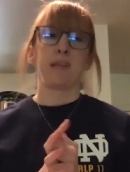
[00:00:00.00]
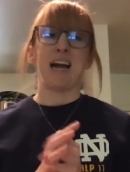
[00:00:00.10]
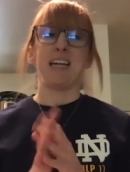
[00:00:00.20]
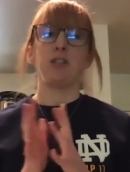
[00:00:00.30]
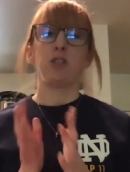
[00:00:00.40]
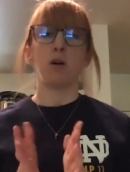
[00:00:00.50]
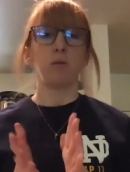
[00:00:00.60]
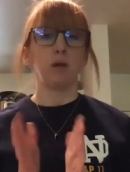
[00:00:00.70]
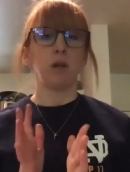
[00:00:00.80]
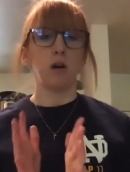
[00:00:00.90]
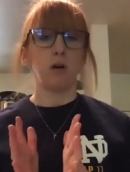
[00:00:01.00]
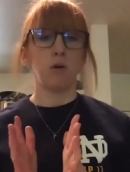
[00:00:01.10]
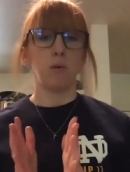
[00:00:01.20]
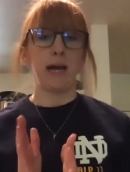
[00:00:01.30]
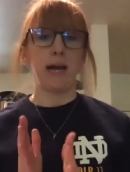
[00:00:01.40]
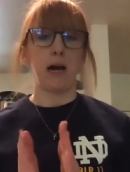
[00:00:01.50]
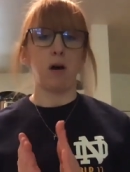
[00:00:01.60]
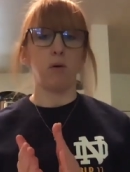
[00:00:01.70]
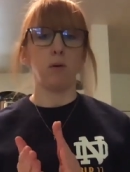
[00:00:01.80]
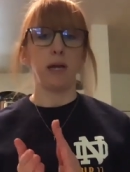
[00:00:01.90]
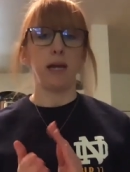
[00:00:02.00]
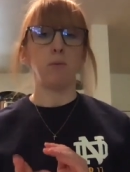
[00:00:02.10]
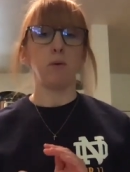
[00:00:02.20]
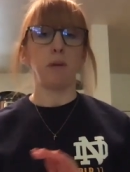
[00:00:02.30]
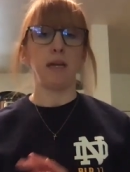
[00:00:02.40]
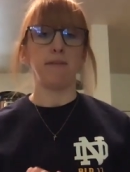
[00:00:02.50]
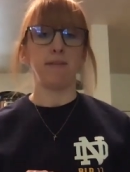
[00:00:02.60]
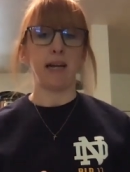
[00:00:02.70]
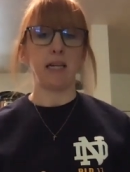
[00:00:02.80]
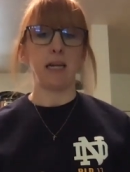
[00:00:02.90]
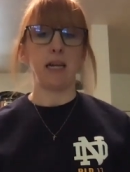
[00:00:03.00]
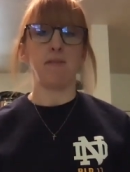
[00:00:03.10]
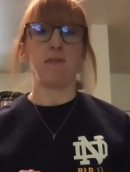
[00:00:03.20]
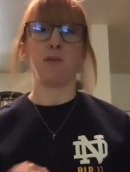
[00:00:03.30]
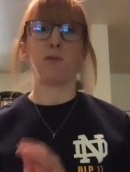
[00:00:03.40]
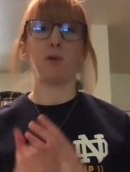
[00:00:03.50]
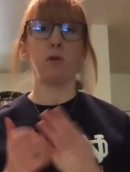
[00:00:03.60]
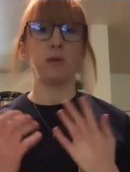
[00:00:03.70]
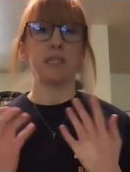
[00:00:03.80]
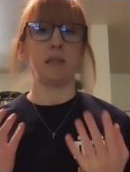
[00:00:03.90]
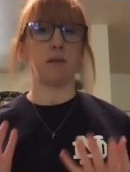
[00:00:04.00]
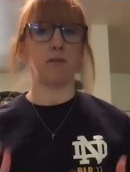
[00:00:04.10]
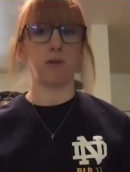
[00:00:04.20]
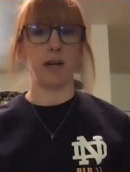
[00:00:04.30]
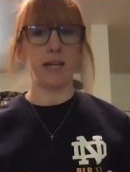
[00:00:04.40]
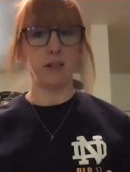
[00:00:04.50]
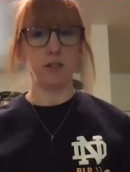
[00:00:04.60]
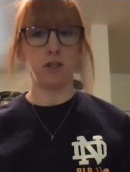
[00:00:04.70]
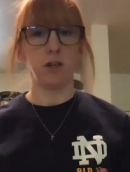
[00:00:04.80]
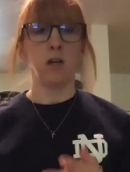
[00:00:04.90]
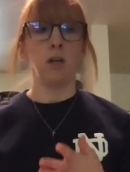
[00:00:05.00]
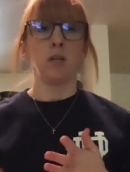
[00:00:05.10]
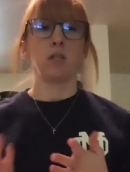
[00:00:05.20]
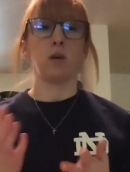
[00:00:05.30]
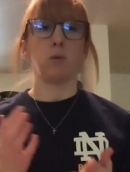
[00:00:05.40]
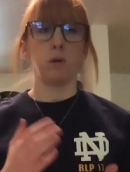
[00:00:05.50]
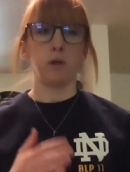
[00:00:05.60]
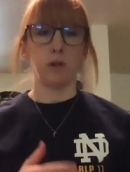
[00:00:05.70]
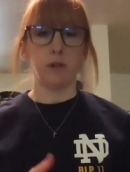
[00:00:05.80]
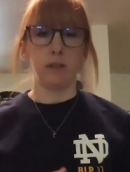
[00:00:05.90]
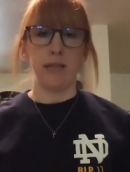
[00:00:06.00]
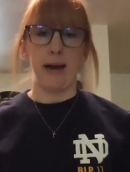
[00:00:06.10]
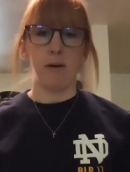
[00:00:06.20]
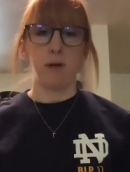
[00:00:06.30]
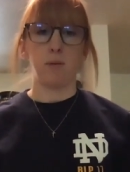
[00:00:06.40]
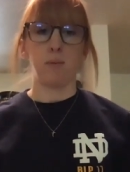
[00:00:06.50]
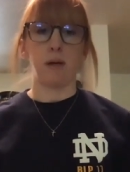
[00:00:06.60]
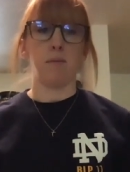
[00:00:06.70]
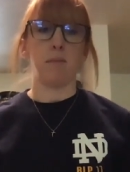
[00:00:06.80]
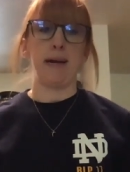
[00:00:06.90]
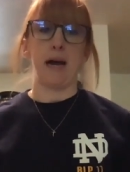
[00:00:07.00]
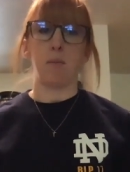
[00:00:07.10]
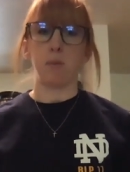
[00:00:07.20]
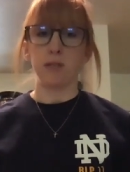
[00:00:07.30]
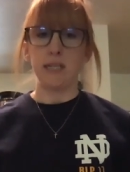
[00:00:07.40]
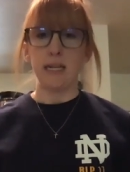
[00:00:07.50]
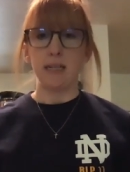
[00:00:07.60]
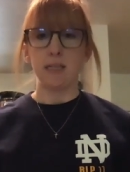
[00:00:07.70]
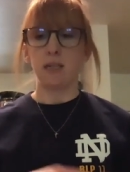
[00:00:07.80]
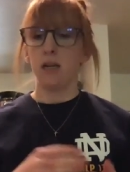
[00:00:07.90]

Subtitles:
I don't know how it will be affected if the fruit was in the fridge. So we'll learn that with one of my apple seeds.